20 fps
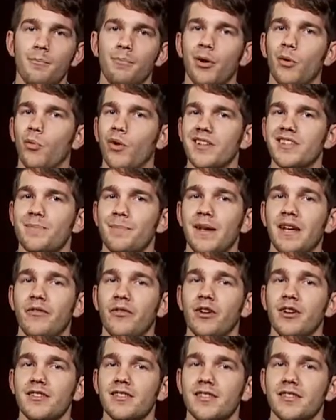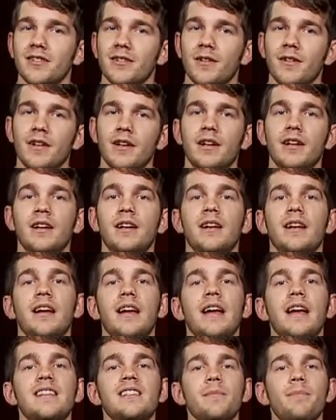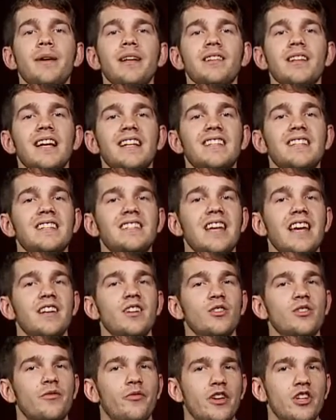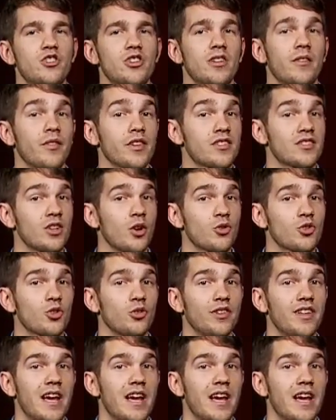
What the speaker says: But what's Miiverse? It's a bit like Nintendo's vision of a social